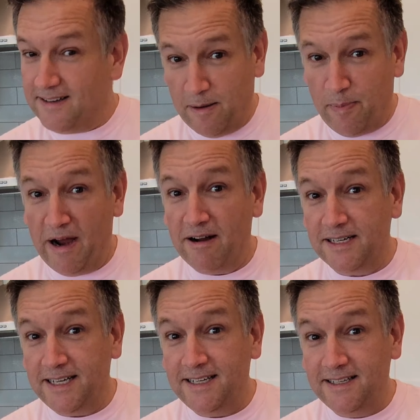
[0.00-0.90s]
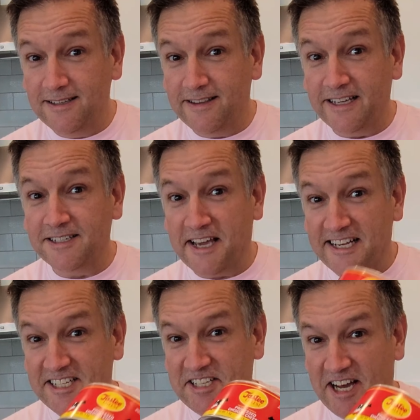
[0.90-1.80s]
apparently things
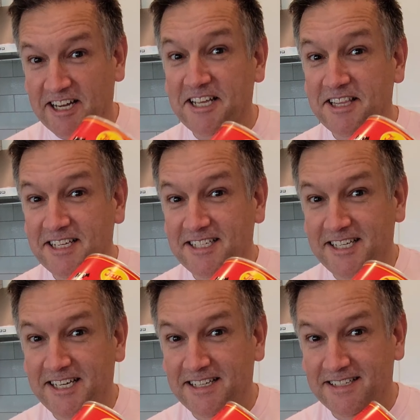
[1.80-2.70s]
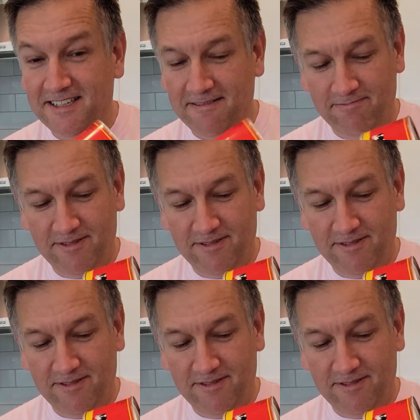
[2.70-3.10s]
get stuck in these tins.